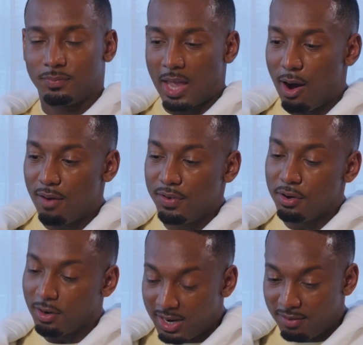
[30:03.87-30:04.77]
However
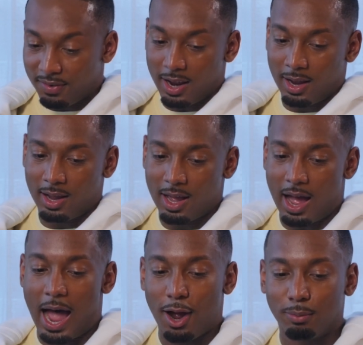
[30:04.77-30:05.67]
you're grieving,
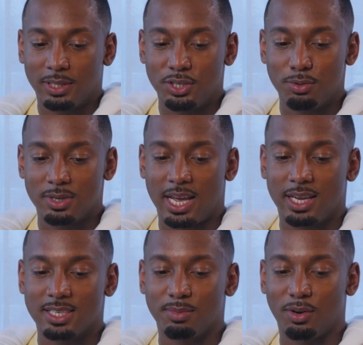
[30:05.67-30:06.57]
I hope that you are
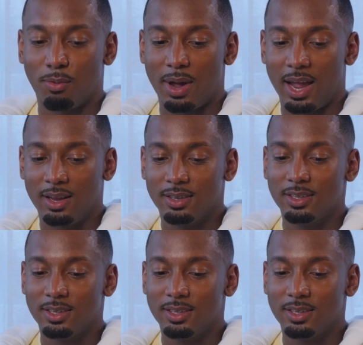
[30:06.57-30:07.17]
taking something away